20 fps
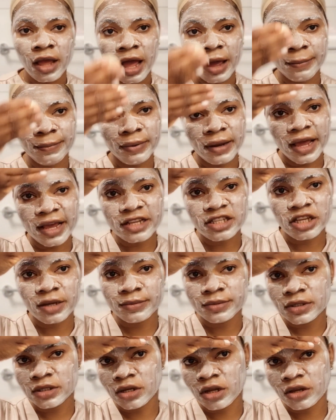Apply
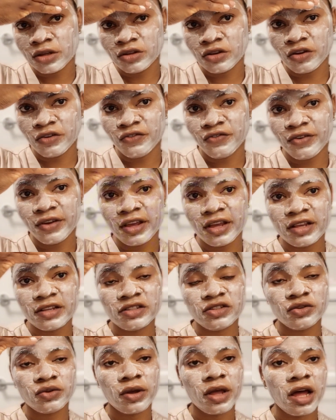something on your
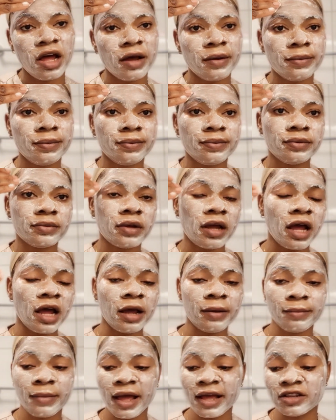face to help
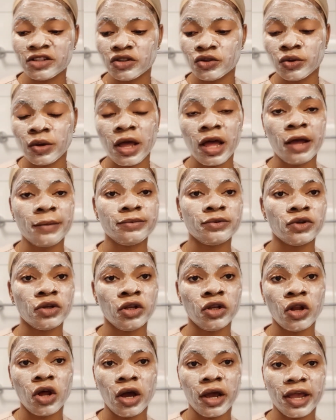to
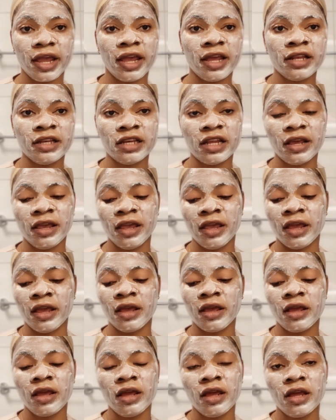lock in
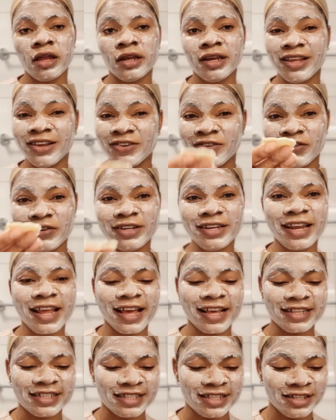the
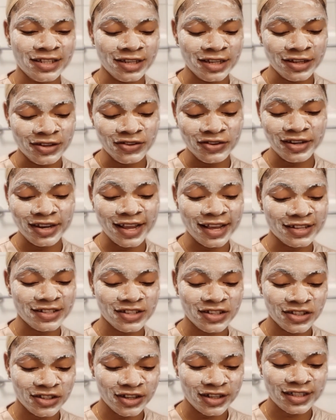goodness
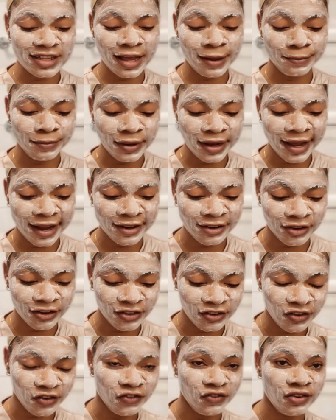you just applied
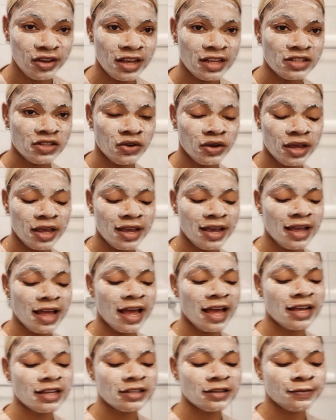on your face, okay
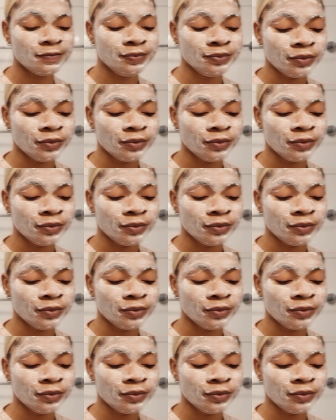guys?